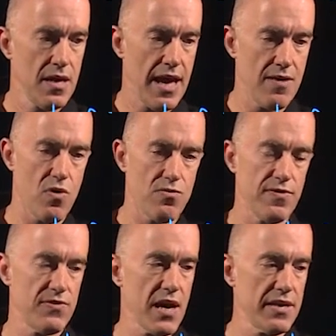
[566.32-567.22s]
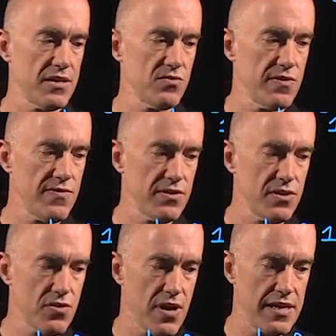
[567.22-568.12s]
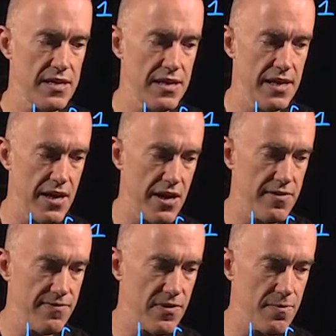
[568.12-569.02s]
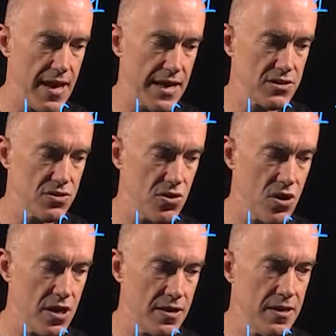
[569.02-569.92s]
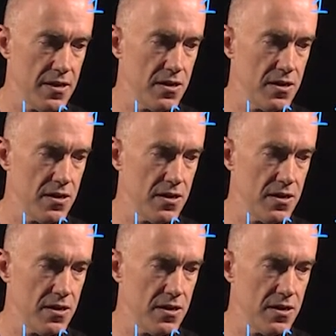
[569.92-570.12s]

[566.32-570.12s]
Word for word: And what we've done is we've integrated here from x naught